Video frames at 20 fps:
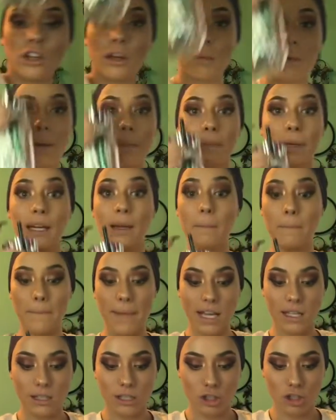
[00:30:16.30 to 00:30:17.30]
look at my big
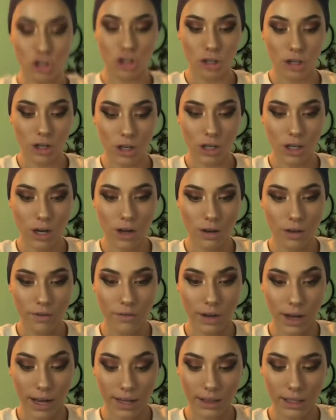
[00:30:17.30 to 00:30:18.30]
mason jar of
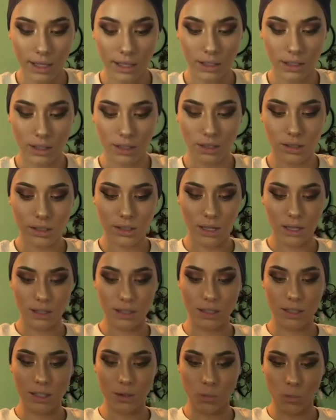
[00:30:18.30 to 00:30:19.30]
eyeliners and
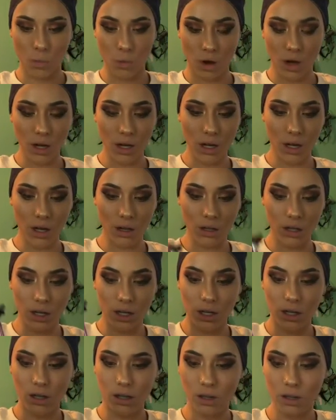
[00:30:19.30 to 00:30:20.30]
see what
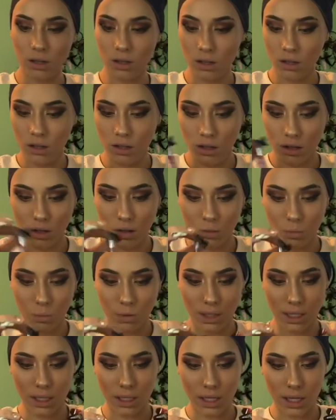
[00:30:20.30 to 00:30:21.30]
color
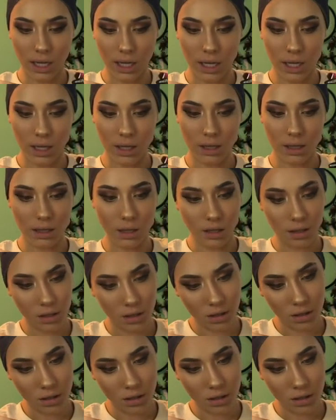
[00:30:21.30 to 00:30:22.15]
we can add